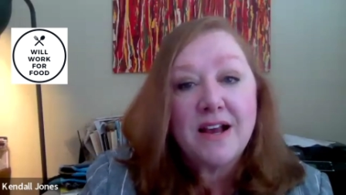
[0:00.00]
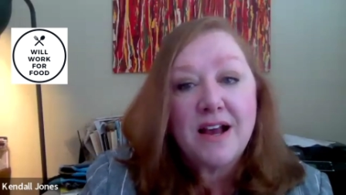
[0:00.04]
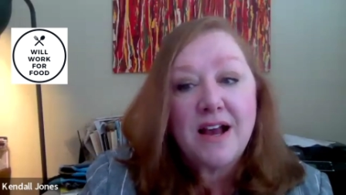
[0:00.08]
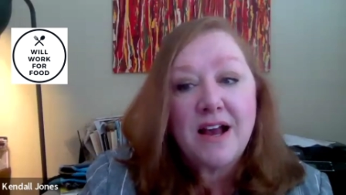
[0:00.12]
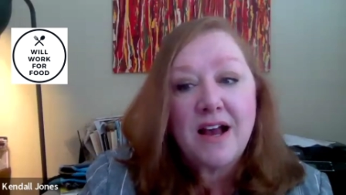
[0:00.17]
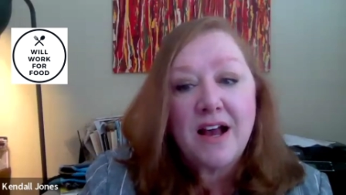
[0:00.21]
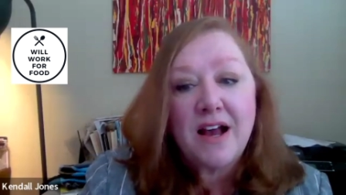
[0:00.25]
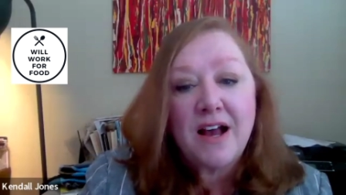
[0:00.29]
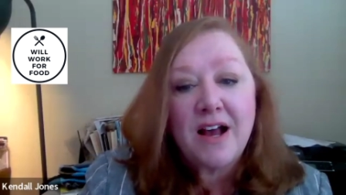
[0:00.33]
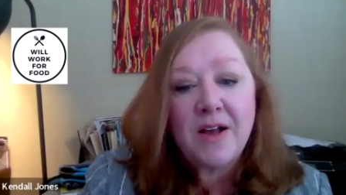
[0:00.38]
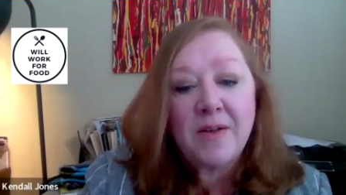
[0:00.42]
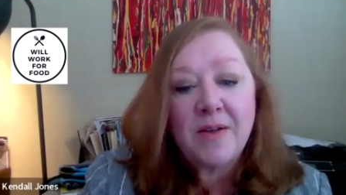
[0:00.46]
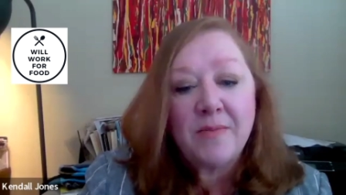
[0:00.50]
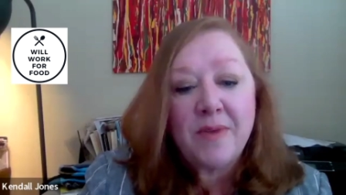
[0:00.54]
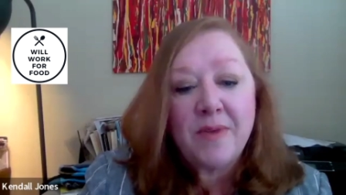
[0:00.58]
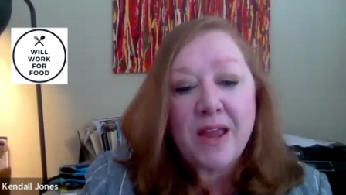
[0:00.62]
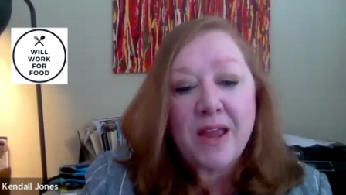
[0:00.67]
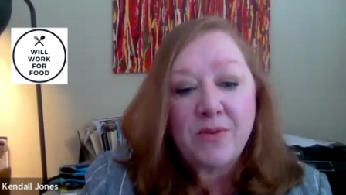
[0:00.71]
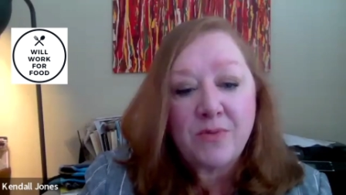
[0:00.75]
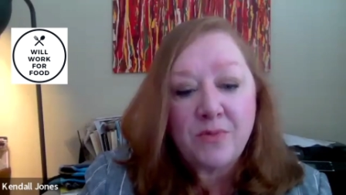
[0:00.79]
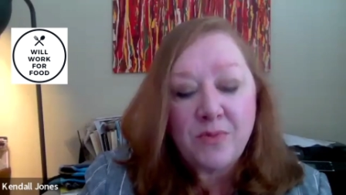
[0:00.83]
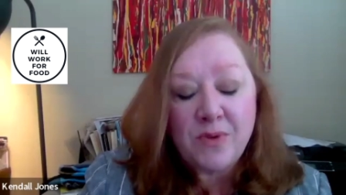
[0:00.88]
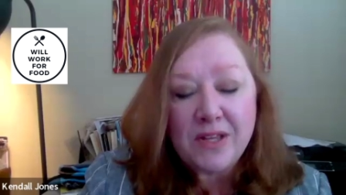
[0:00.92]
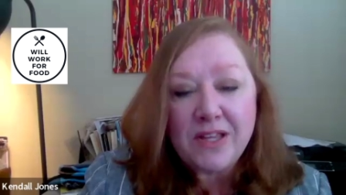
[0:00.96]

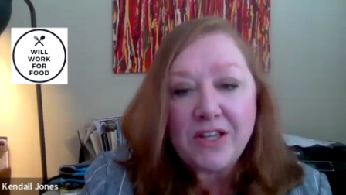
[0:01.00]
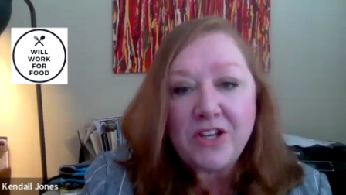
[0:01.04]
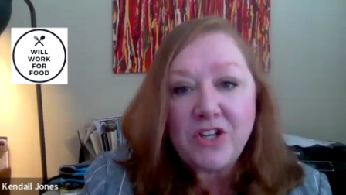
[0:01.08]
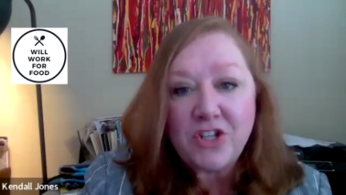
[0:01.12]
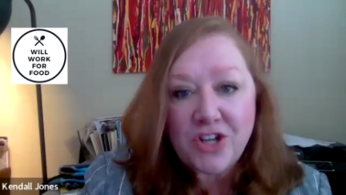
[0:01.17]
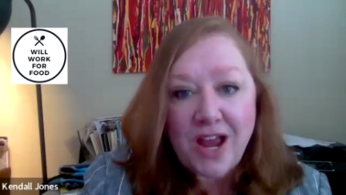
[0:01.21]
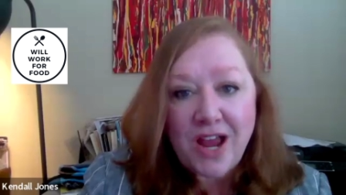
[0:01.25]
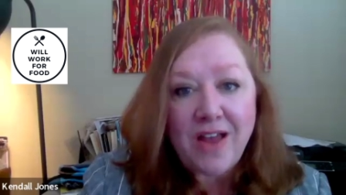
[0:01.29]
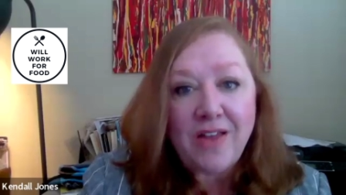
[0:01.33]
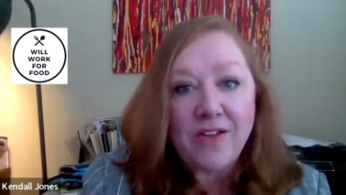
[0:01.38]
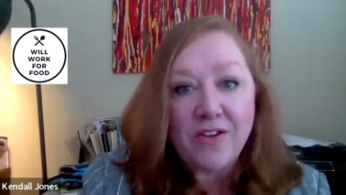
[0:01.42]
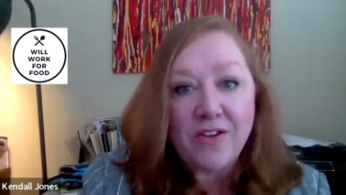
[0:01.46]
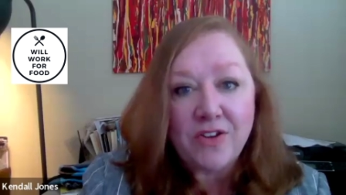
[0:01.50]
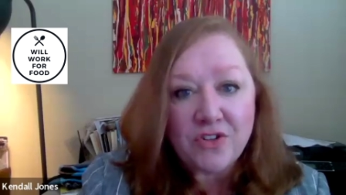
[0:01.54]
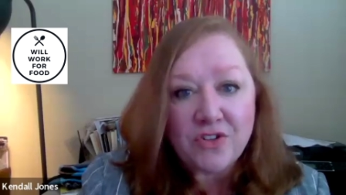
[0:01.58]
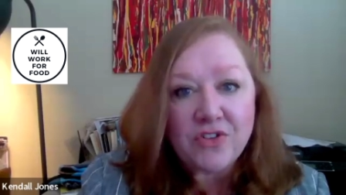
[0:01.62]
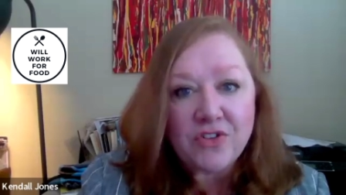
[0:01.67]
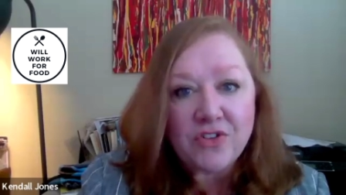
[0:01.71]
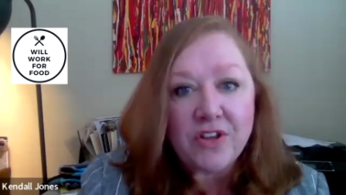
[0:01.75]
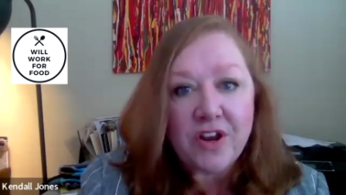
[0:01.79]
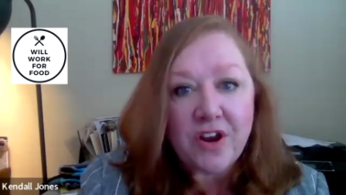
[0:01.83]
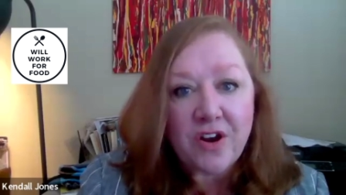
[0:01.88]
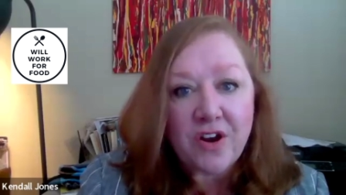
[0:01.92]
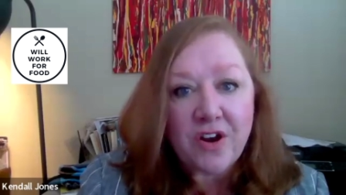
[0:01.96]
and really challenge
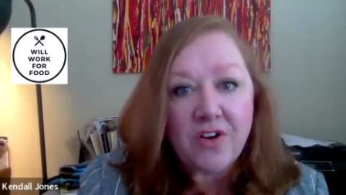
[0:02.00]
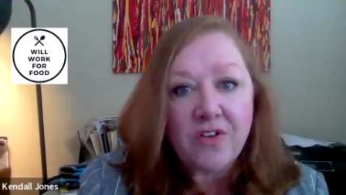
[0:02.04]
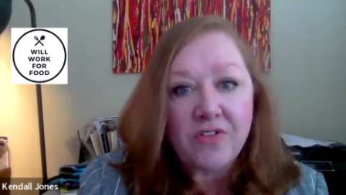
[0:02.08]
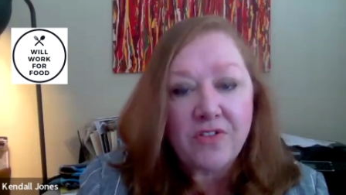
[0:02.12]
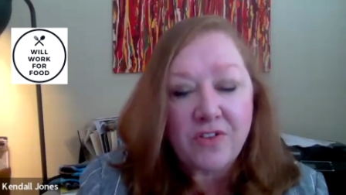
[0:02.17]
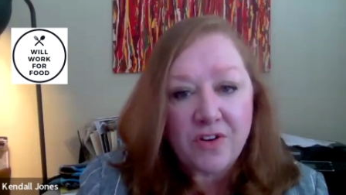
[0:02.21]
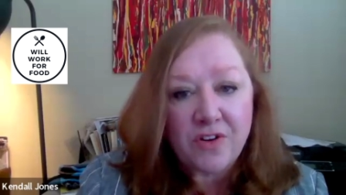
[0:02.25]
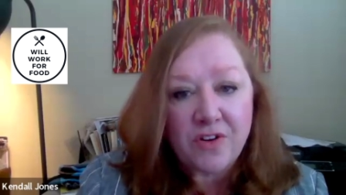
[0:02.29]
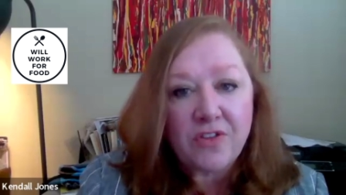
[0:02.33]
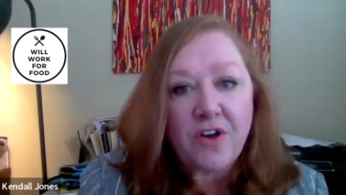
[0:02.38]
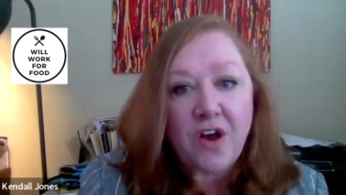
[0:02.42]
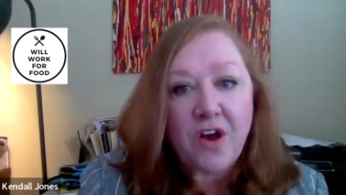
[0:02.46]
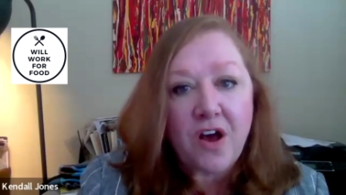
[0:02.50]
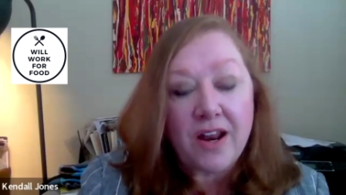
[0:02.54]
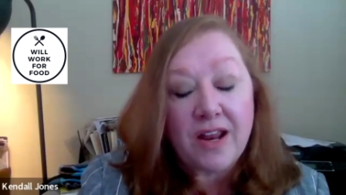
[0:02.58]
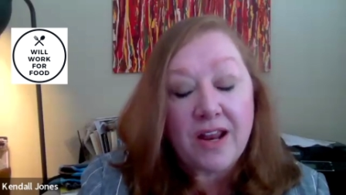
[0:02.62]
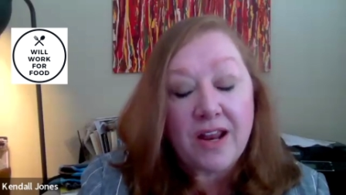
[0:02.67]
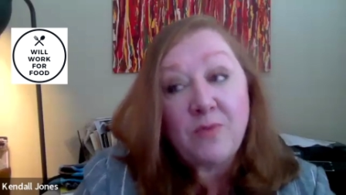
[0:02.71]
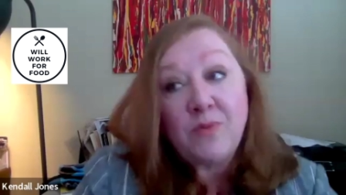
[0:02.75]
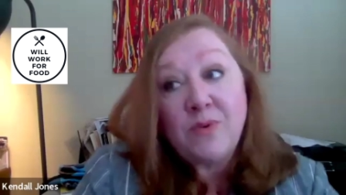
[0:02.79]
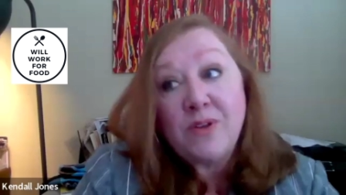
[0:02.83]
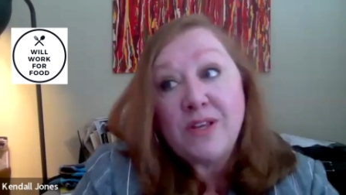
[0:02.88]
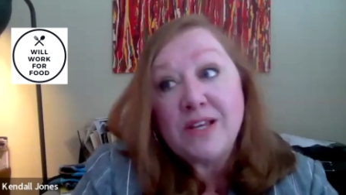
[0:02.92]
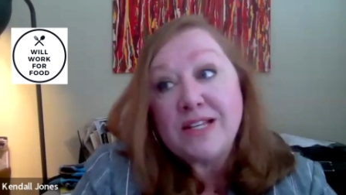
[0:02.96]
their thought
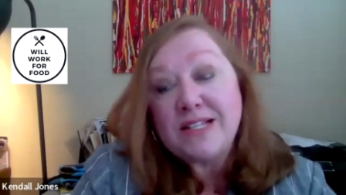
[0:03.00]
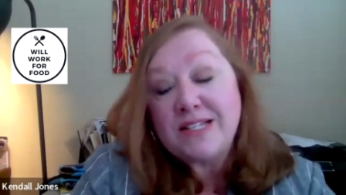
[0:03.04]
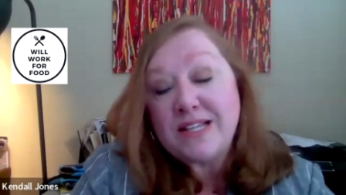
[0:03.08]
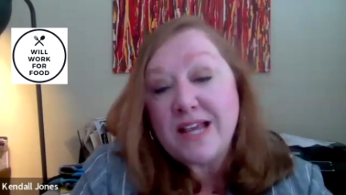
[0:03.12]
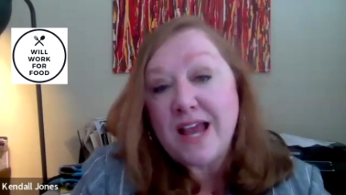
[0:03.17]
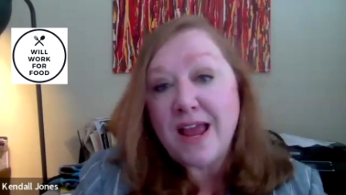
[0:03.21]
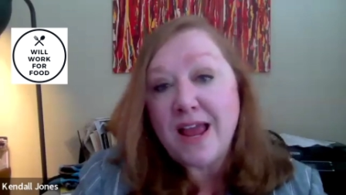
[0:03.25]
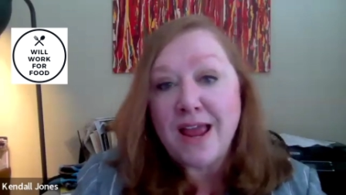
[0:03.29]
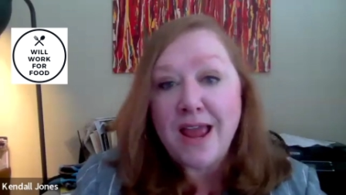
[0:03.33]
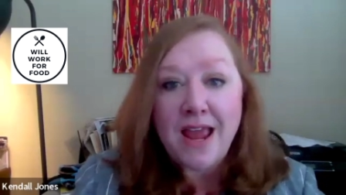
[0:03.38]
and really say,